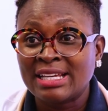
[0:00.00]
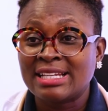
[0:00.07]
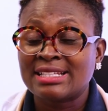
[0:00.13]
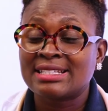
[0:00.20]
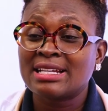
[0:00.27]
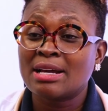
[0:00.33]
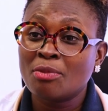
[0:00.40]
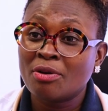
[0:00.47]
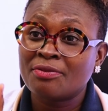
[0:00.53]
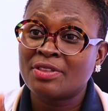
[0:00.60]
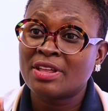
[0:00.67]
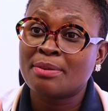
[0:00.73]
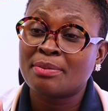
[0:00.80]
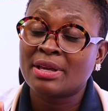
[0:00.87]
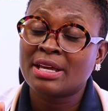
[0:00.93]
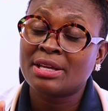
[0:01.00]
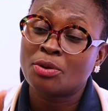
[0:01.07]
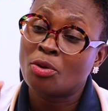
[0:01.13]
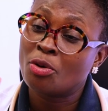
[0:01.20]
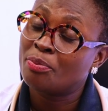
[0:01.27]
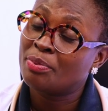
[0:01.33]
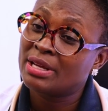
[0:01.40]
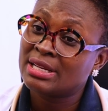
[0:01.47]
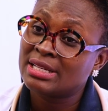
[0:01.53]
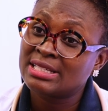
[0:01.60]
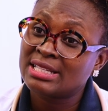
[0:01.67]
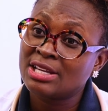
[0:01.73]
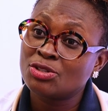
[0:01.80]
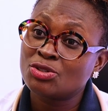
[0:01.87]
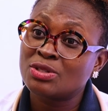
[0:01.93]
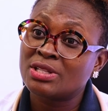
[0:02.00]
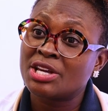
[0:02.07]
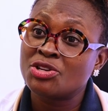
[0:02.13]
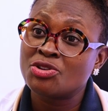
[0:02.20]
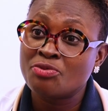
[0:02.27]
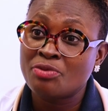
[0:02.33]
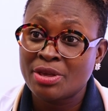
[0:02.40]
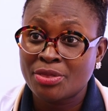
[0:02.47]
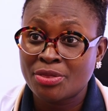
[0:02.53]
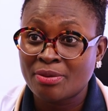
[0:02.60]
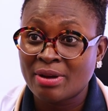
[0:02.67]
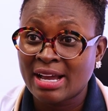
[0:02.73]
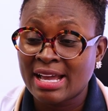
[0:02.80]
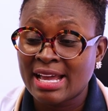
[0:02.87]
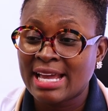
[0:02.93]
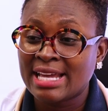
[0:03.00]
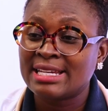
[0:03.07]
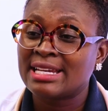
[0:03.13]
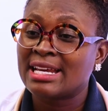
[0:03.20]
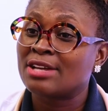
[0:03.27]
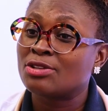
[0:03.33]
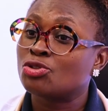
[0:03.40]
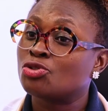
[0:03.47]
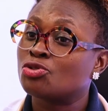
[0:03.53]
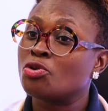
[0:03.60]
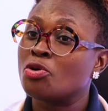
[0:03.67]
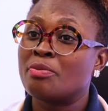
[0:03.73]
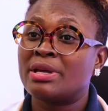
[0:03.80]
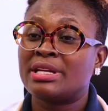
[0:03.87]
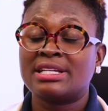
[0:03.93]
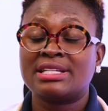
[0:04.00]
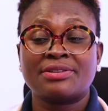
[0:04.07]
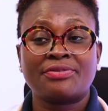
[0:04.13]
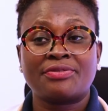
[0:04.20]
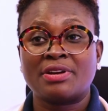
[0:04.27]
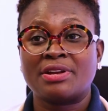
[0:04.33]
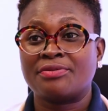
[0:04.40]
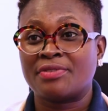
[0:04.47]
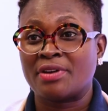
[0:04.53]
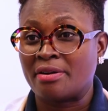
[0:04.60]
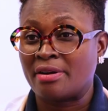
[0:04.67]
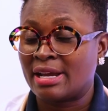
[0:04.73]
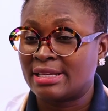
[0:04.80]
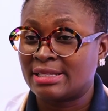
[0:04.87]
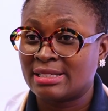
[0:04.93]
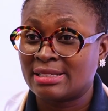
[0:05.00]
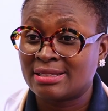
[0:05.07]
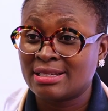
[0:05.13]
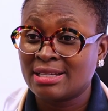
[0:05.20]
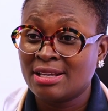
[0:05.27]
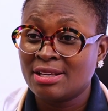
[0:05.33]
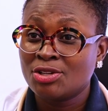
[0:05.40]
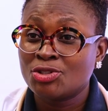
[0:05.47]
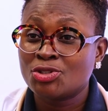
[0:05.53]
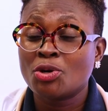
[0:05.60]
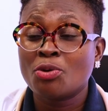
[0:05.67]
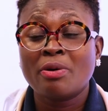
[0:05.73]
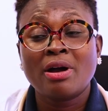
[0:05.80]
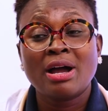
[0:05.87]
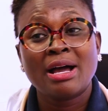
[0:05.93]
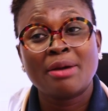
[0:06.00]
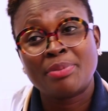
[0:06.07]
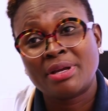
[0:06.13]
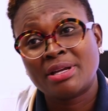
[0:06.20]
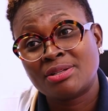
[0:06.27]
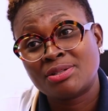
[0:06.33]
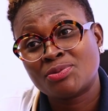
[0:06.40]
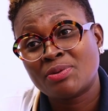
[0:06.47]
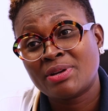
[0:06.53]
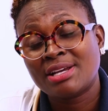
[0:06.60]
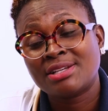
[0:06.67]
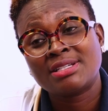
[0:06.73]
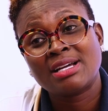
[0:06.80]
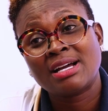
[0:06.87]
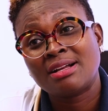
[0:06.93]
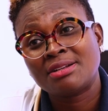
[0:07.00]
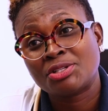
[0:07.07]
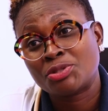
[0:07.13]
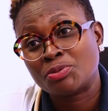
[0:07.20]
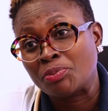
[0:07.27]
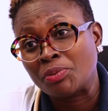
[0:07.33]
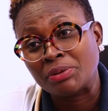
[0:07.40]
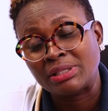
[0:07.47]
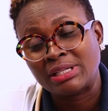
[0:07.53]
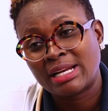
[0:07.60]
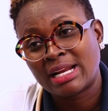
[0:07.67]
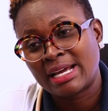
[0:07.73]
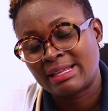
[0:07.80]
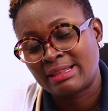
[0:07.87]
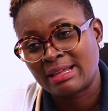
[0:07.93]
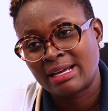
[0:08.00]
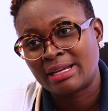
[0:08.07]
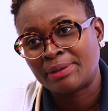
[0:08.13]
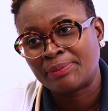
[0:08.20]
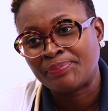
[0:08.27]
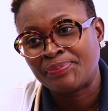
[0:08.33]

Some of them, it opens into the urethra, and there are so many different varieties. So what happens when a child is born like that?